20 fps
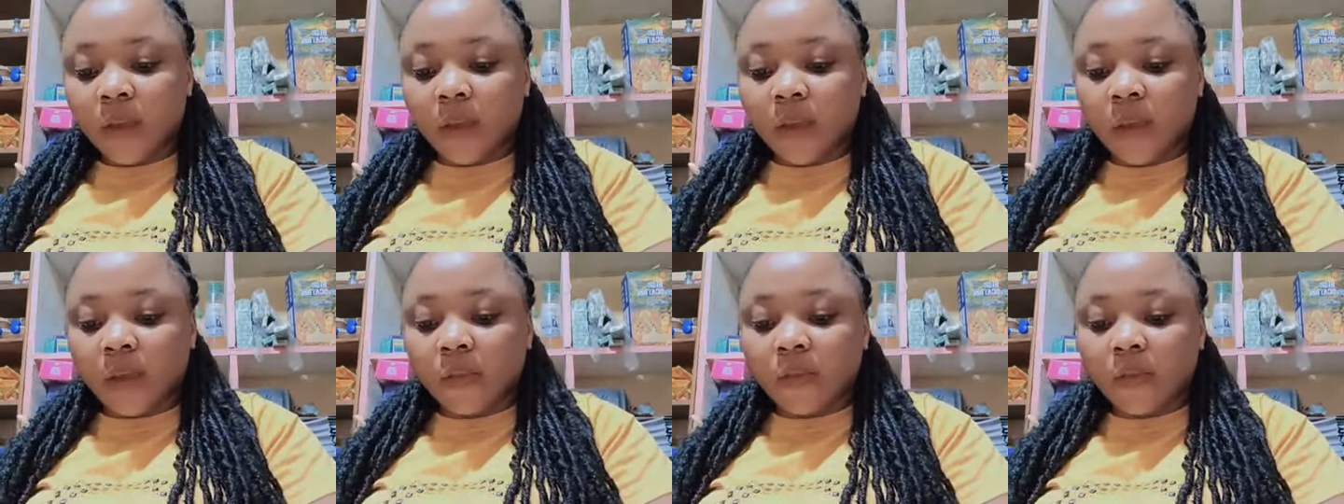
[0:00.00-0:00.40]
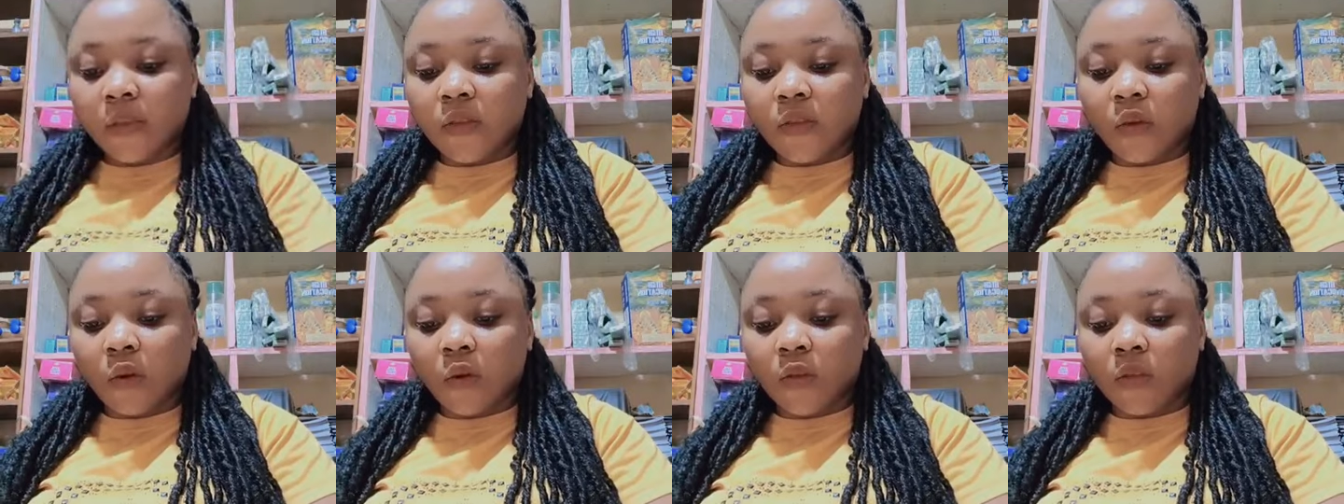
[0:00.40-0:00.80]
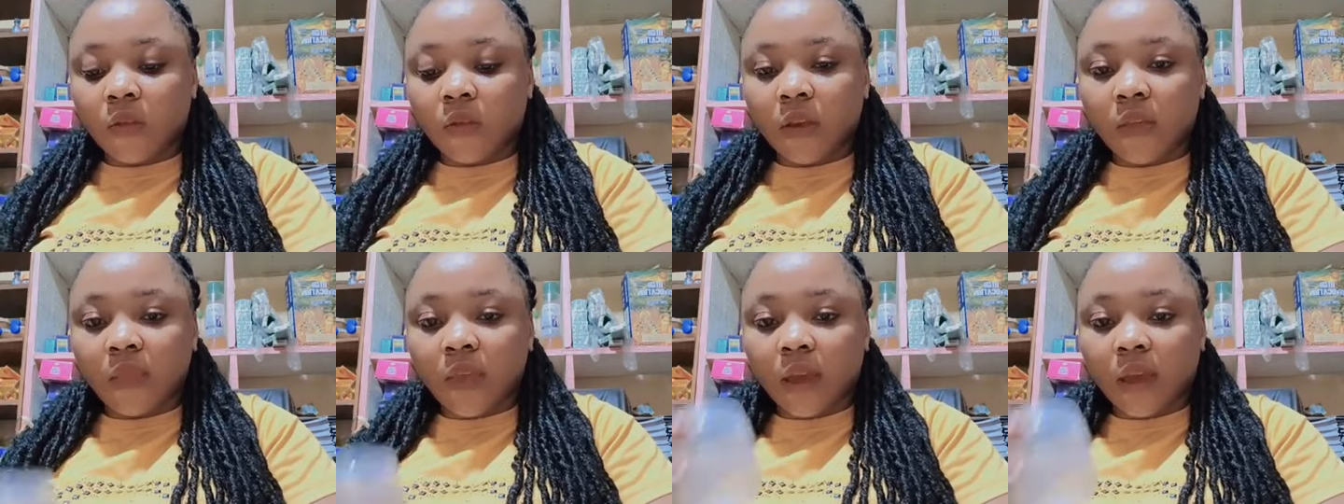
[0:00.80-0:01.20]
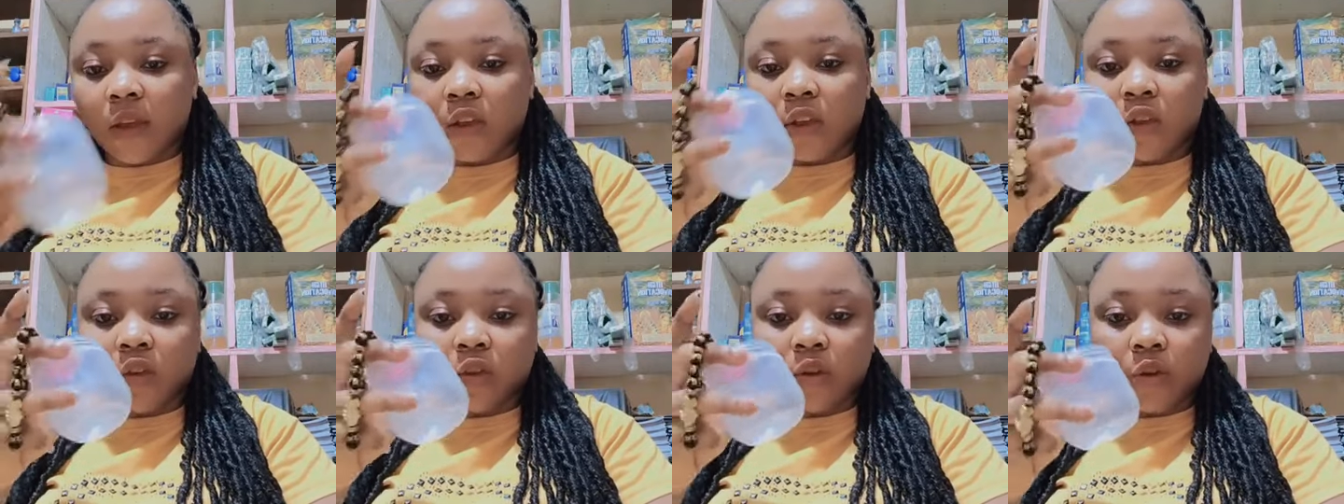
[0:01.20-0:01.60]
In this container
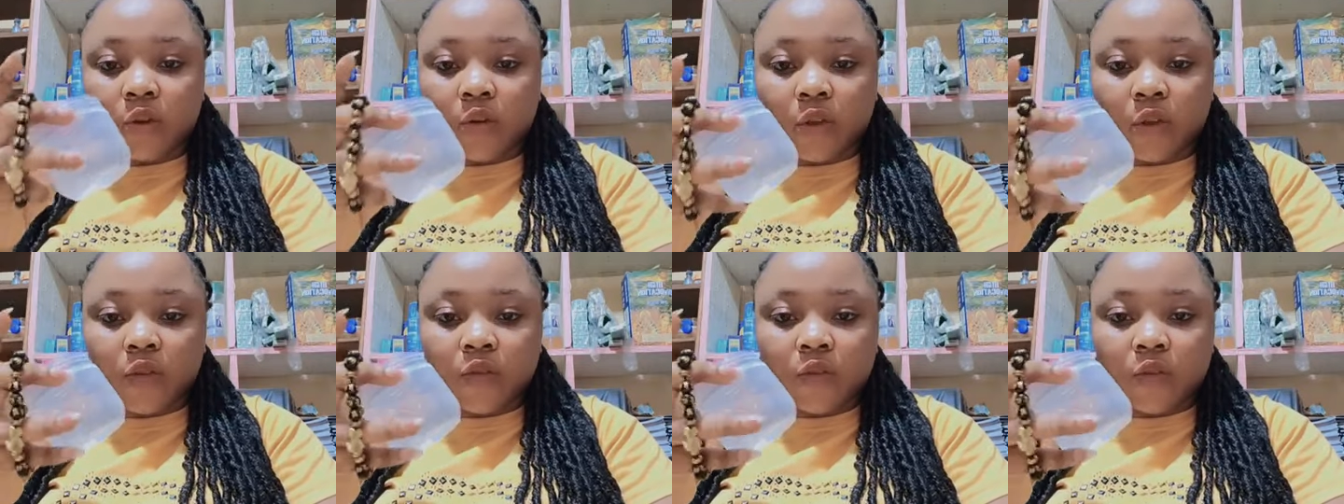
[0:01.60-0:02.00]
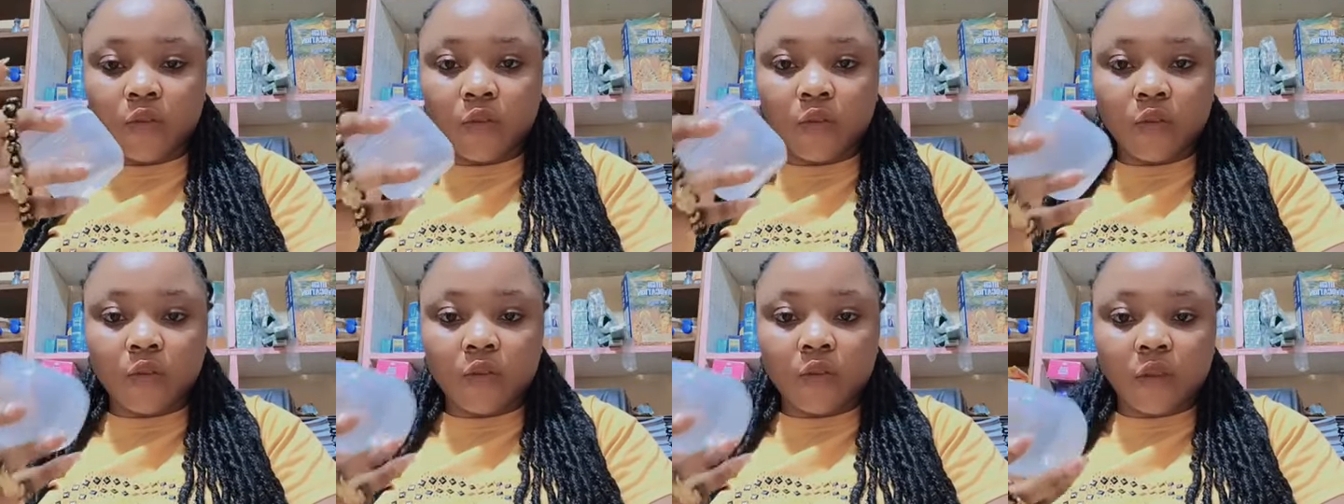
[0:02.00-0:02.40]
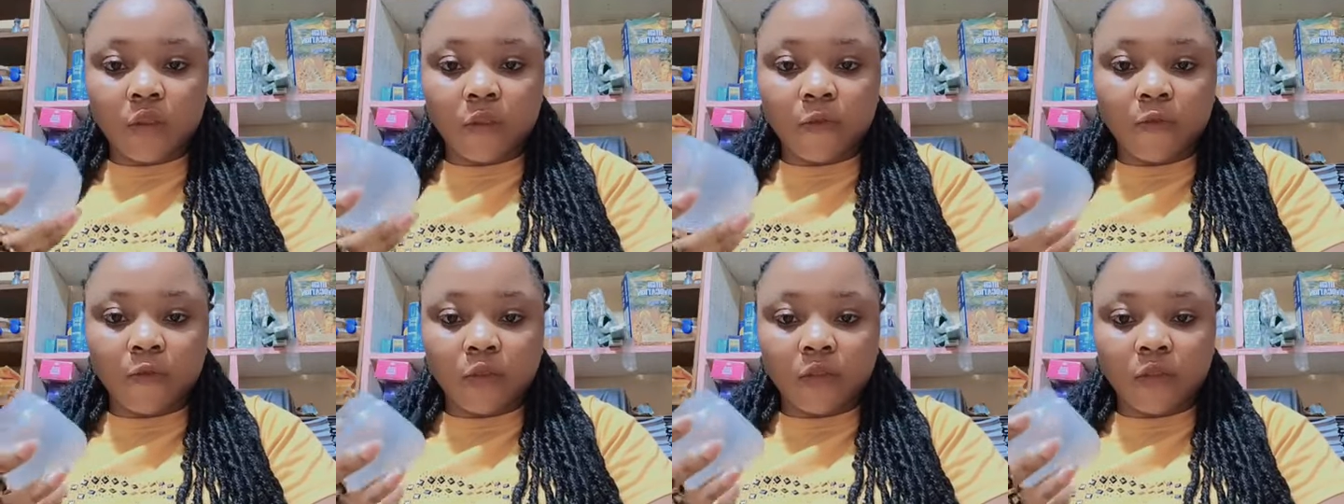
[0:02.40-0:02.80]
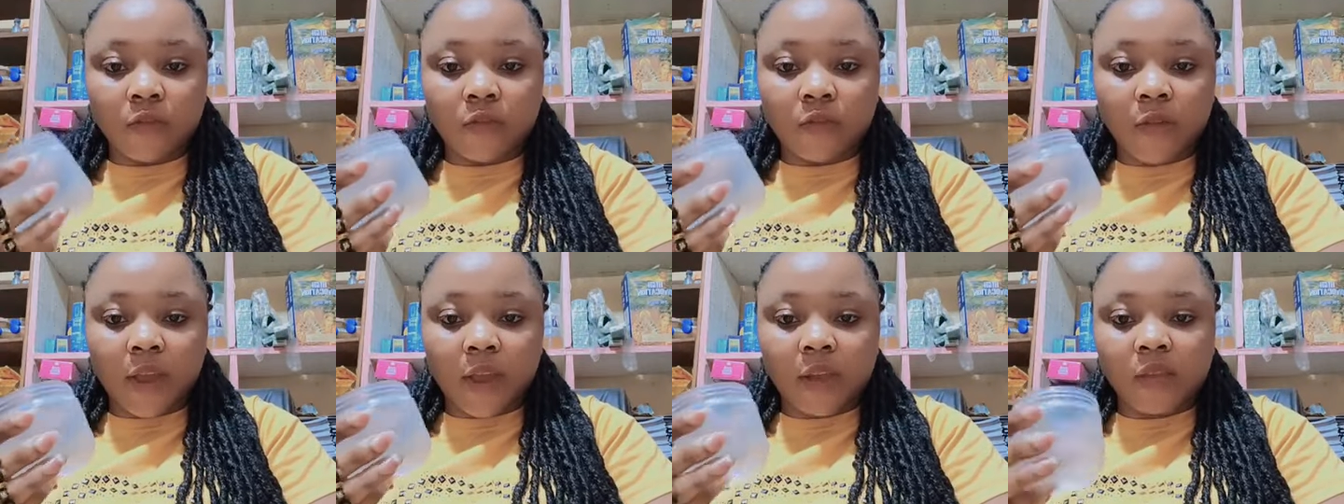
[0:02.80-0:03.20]
you're going to use in
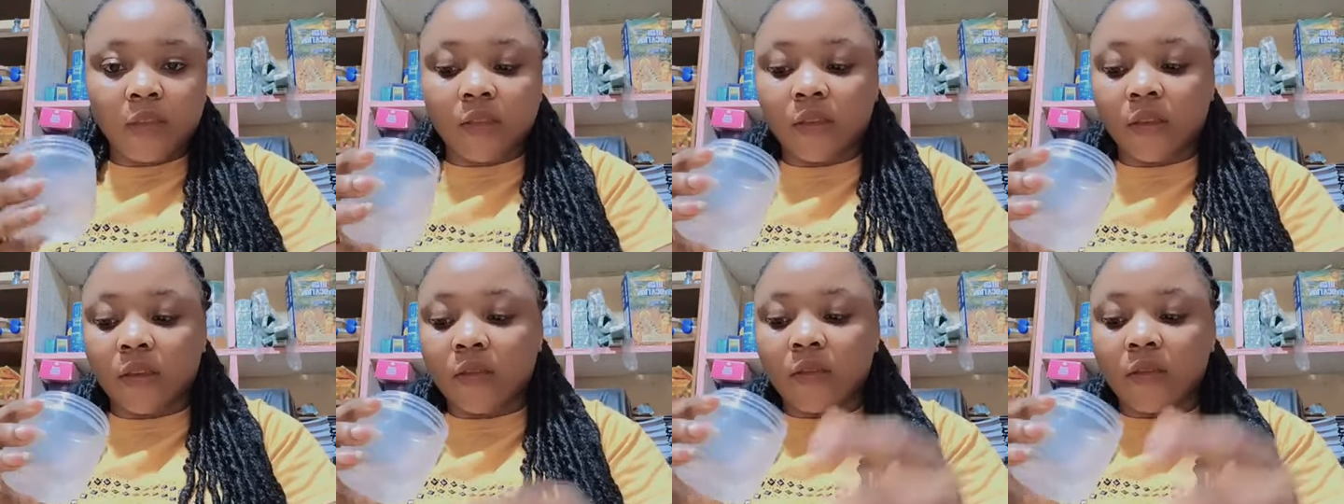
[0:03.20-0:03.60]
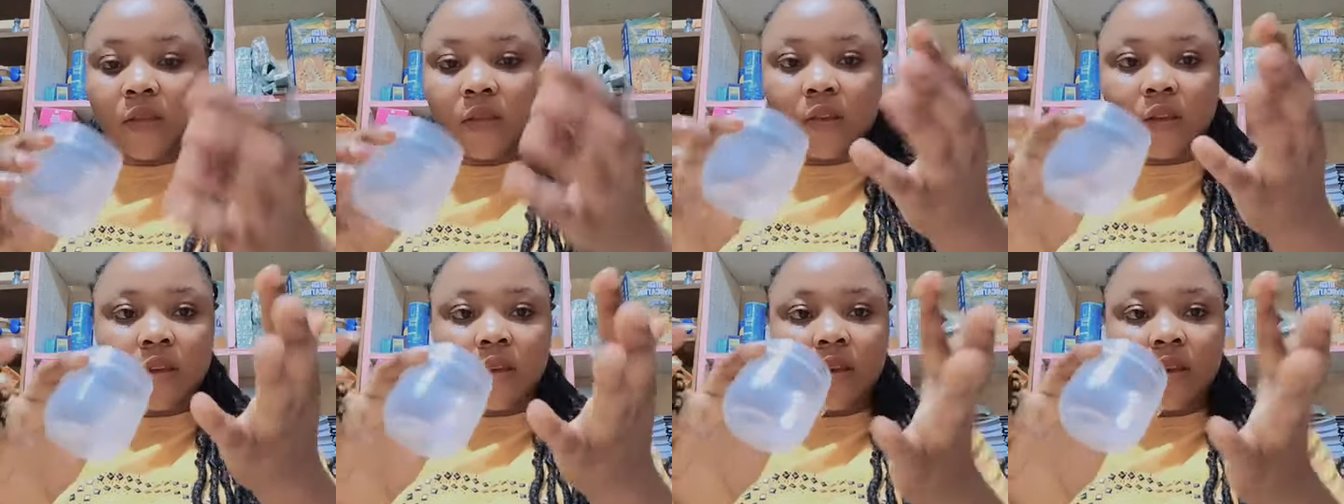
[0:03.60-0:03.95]
fortifying this,